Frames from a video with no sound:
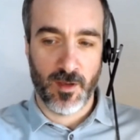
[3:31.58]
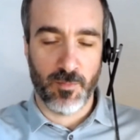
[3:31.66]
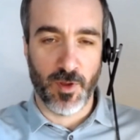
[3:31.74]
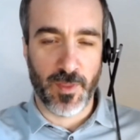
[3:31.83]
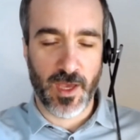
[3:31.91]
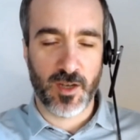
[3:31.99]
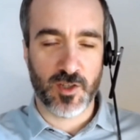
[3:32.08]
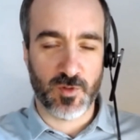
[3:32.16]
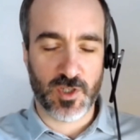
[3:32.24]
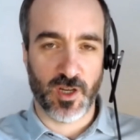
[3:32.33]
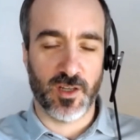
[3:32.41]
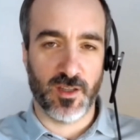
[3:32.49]
But then as we
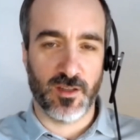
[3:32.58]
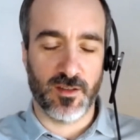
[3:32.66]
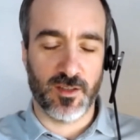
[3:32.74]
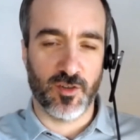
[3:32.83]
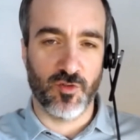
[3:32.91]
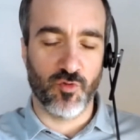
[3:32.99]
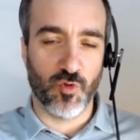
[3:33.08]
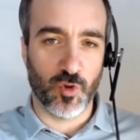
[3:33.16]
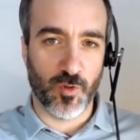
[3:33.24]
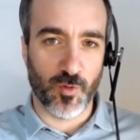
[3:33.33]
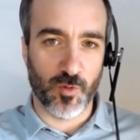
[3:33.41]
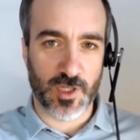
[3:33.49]
started,
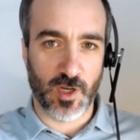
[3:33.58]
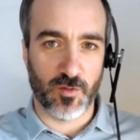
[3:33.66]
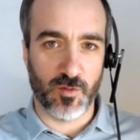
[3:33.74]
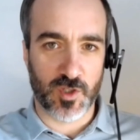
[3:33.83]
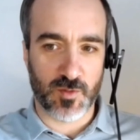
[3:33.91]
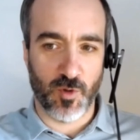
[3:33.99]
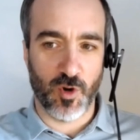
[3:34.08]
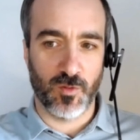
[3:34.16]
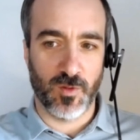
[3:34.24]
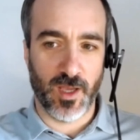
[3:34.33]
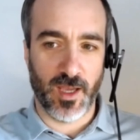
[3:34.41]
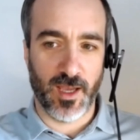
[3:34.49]
rolling those out, those
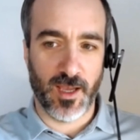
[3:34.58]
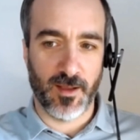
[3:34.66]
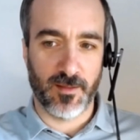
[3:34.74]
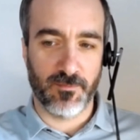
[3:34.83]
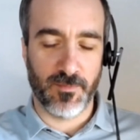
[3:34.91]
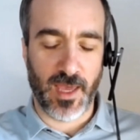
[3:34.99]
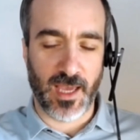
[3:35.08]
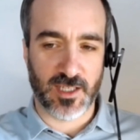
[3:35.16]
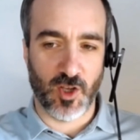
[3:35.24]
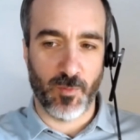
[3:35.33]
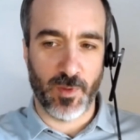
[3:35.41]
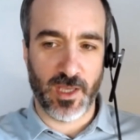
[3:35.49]
small
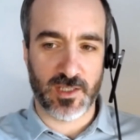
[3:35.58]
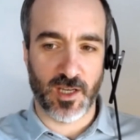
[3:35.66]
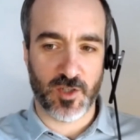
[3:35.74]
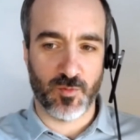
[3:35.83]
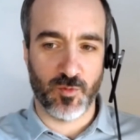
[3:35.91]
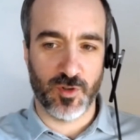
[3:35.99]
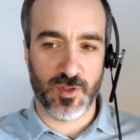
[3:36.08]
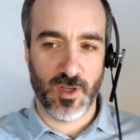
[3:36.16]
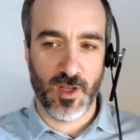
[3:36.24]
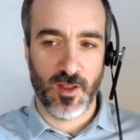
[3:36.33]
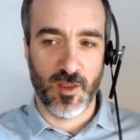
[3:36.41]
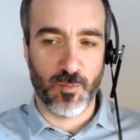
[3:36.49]
Excel-based dashboards,
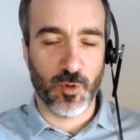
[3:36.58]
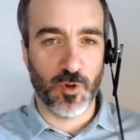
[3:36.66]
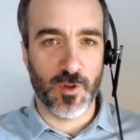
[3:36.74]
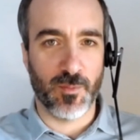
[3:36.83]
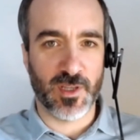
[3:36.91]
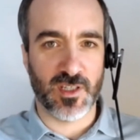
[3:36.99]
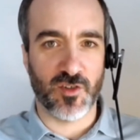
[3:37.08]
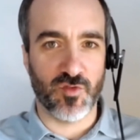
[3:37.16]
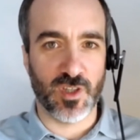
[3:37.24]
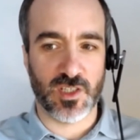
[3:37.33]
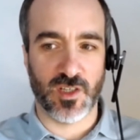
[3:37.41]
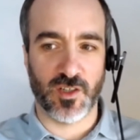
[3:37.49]
the pull in the business
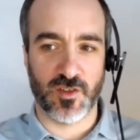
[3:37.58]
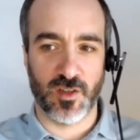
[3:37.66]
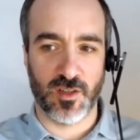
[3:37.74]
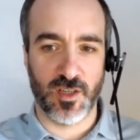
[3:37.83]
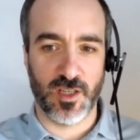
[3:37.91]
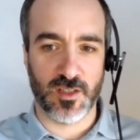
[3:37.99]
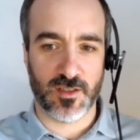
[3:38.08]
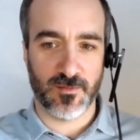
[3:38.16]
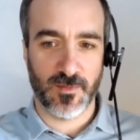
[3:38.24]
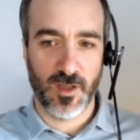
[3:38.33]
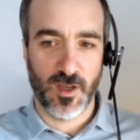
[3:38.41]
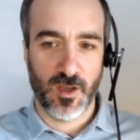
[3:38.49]
really started to increase.
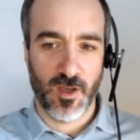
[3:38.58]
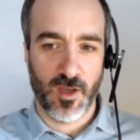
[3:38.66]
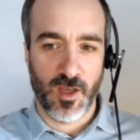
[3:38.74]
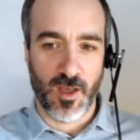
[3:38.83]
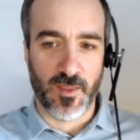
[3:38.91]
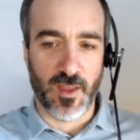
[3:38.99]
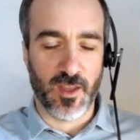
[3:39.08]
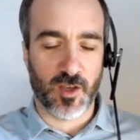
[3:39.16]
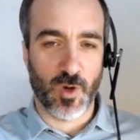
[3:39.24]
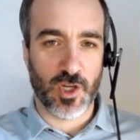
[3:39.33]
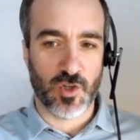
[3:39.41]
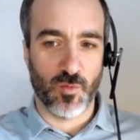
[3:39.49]
And then the
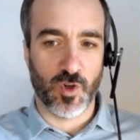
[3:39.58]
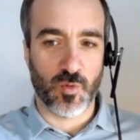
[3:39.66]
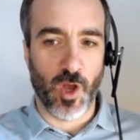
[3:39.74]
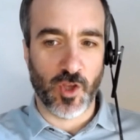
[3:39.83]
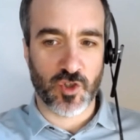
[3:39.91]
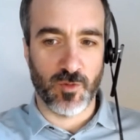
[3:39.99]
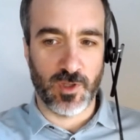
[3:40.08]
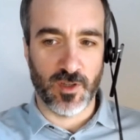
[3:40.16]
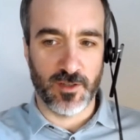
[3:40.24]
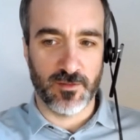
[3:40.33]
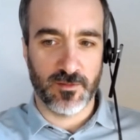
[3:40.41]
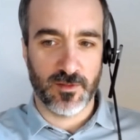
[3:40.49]
question was, what else could be
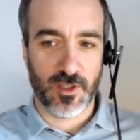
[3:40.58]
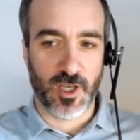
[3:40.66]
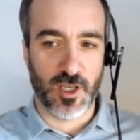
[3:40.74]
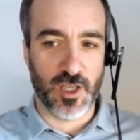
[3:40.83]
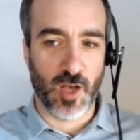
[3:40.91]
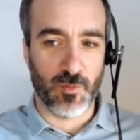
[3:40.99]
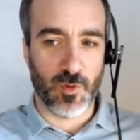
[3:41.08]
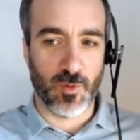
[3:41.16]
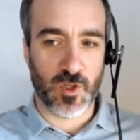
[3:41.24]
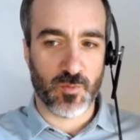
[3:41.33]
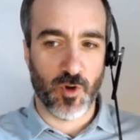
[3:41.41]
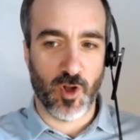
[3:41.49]
done? Can you help me with
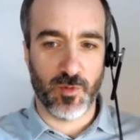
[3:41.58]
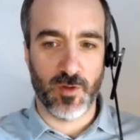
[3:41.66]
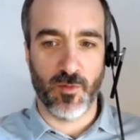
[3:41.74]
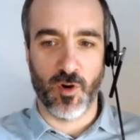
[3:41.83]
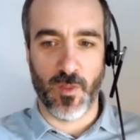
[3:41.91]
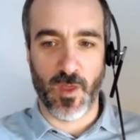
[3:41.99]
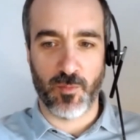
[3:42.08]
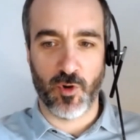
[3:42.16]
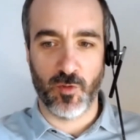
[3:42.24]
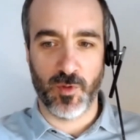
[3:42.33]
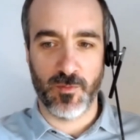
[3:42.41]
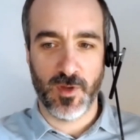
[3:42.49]
this problem or that
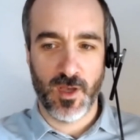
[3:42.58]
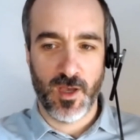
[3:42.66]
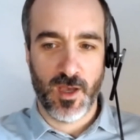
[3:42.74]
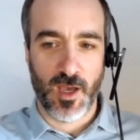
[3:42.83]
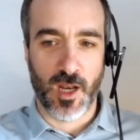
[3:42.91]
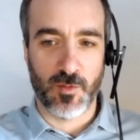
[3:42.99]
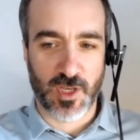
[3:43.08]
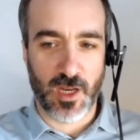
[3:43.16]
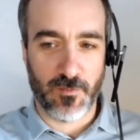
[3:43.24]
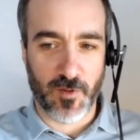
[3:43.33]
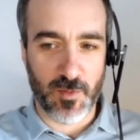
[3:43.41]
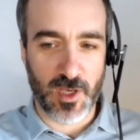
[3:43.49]
problem? And it was
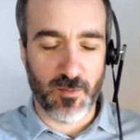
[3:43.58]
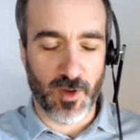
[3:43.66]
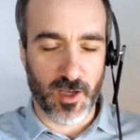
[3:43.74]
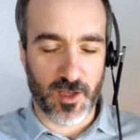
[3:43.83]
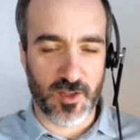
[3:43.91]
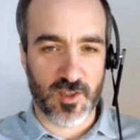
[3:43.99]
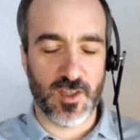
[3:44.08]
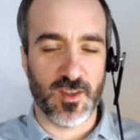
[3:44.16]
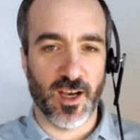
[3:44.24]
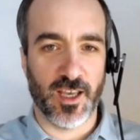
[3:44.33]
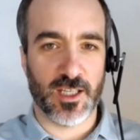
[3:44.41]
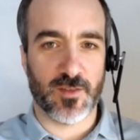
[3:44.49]
great for me, but I could see
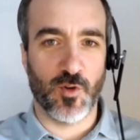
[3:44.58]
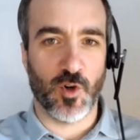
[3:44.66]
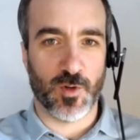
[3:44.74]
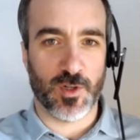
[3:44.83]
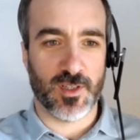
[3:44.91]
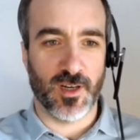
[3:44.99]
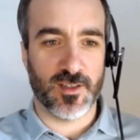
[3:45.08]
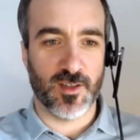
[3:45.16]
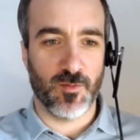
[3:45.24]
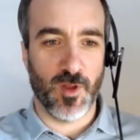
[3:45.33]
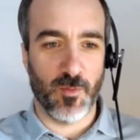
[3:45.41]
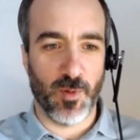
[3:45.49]
the IS folks were starting
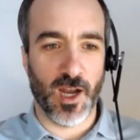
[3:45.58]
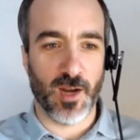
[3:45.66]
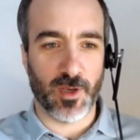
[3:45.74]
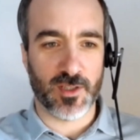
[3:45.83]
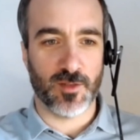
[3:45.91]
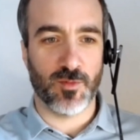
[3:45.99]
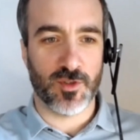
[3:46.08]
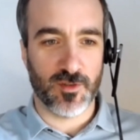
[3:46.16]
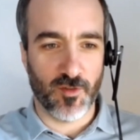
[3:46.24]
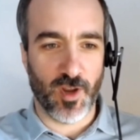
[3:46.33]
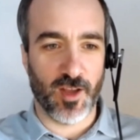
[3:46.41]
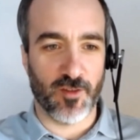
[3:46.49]
to panic because I was
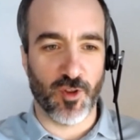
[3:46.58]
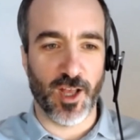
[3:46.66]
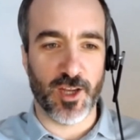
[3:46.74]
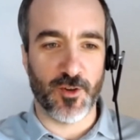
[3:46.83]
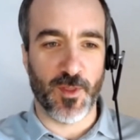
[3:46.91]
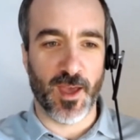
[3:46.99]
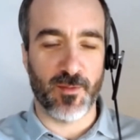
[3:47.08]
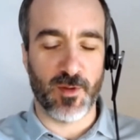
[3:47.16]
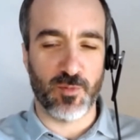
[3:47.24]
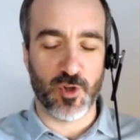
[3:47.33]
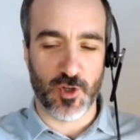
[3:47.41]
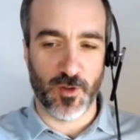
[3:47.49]
relying on them
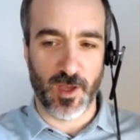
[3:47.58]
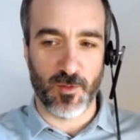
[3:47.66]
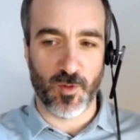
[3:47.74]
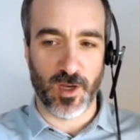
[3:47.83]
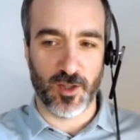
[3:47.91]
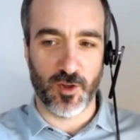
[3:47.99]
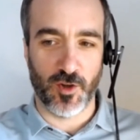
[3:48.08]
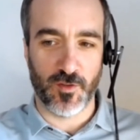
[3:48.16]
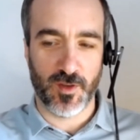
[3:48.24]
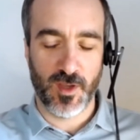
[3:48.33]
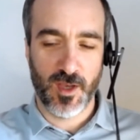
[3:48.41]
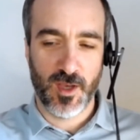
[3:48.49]
and pushing on them quite a
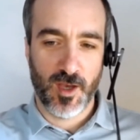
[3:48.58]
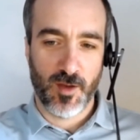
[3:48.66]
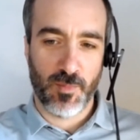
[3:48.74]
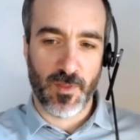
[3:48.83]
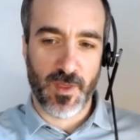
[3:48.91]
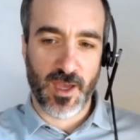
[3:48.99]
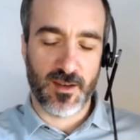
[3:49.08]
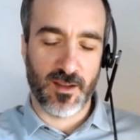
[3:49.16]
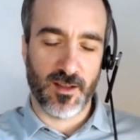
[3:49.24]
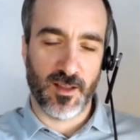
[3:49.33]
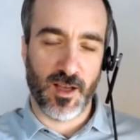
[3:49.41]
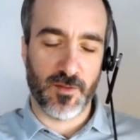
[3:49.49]
lot. But then
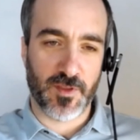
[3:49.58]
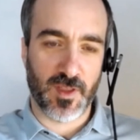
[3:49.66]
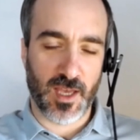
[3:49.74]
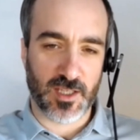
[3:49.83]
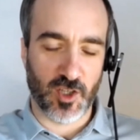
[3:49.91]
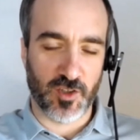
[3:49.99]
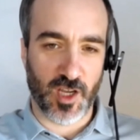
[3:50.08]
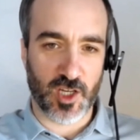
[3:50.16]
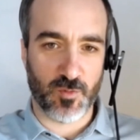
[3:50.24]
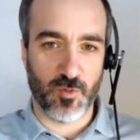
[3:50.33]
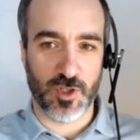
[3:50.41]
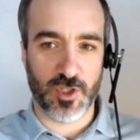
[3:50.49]
after the Excel
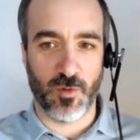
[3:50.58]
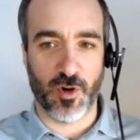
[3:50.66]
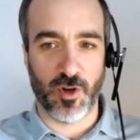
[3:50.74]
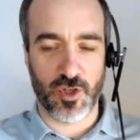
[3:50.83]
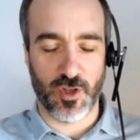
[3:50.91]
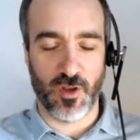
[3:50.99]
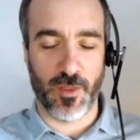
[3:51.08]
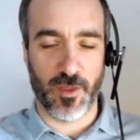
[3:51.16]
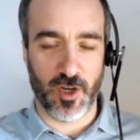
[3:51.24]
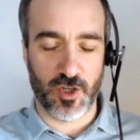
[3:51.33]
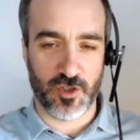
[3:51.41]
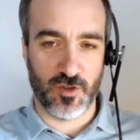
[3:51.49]
dashboards, there were
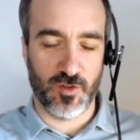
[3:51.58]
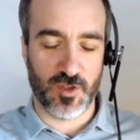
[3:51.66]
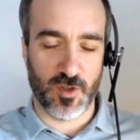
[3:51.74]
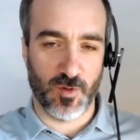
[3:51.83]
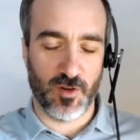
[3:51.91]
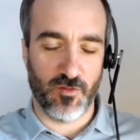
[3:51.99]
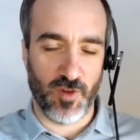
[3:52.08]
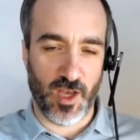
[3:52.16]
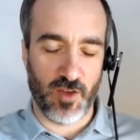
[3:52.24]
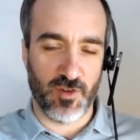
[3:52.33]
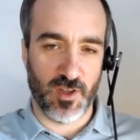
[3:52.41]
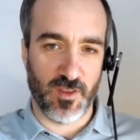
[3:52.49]
other issues that were
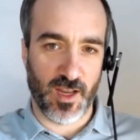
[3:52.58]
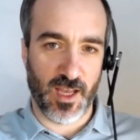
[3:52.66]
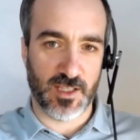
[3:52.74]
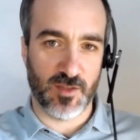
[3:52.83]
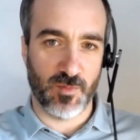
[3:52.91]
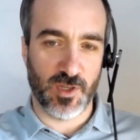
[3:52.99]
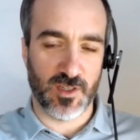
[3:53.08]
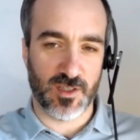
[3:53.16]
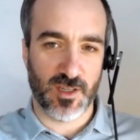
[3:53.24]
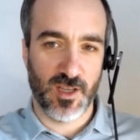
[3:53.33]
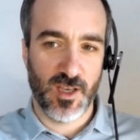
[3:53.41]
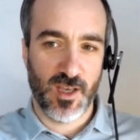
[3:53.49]
rearing their heads in the
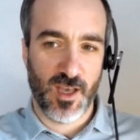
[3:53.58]
business.